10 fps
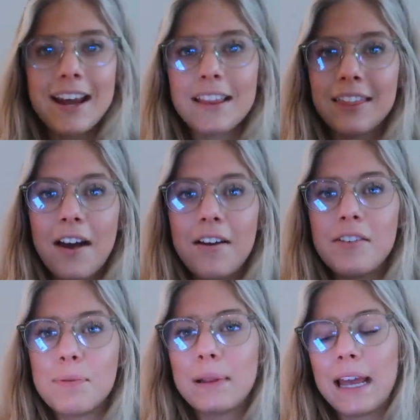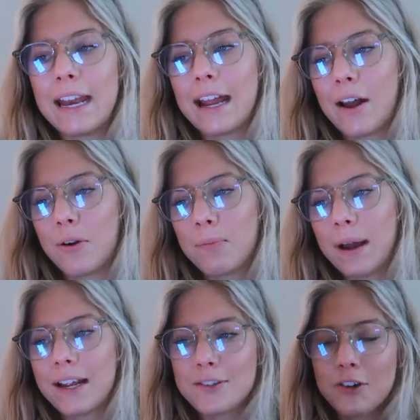I love planning out
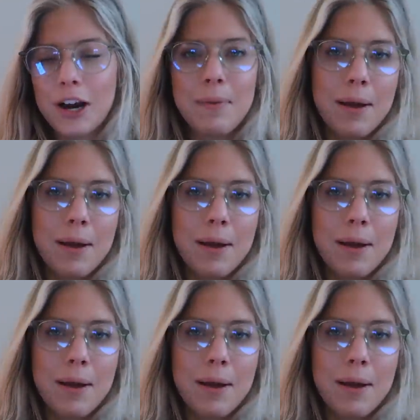my Instagram.